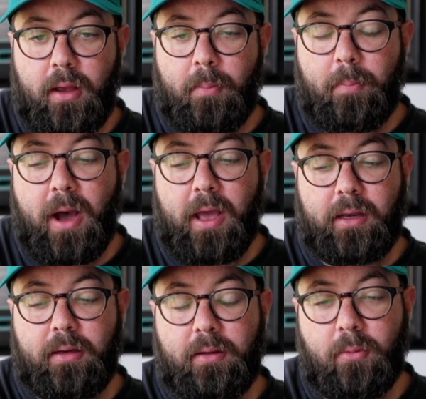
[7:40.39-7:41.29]
But
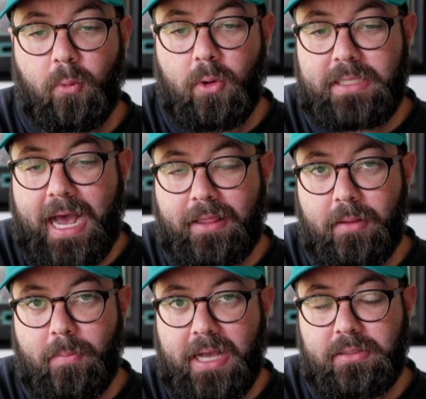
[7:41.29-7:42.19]
was that the
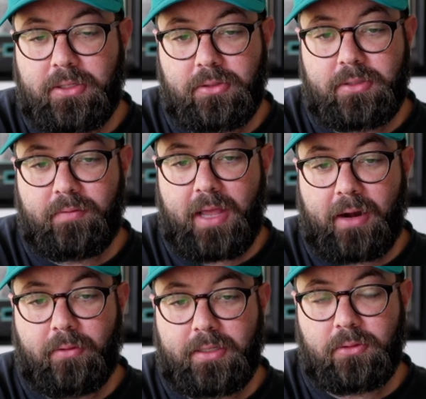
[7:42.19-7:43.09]
best use of that
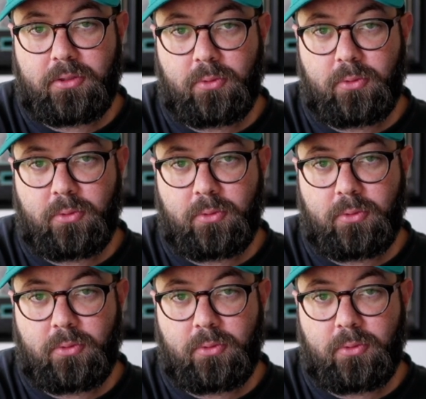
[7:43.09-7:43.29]
resource?